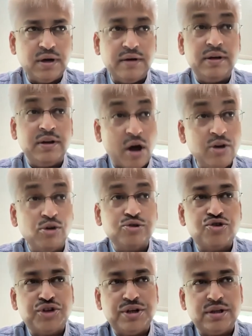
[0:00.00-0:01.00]
I
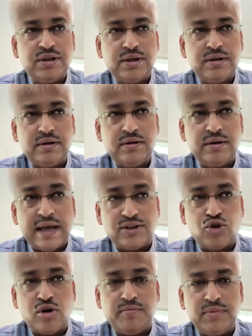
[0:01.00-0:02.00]
also chair the
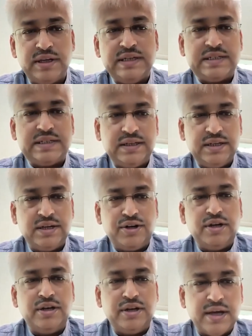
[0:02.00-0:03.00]
NASSCOM East here
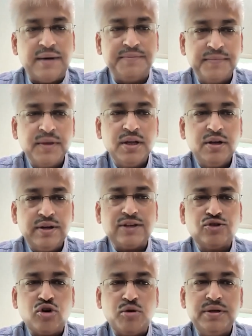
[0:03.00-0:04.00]
in India.
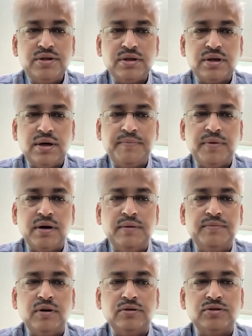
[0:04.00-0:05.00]
NASSCOM is
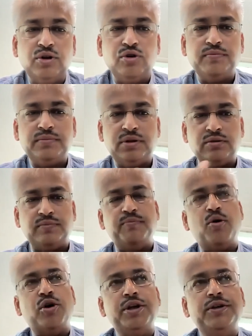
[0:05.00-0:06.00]
the
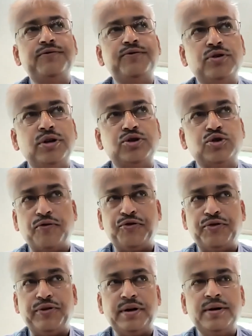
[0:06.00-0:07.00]
body for the
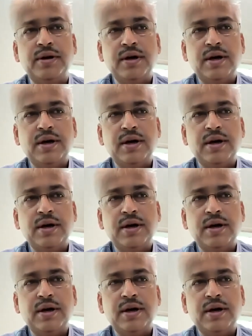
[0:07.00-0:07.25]
software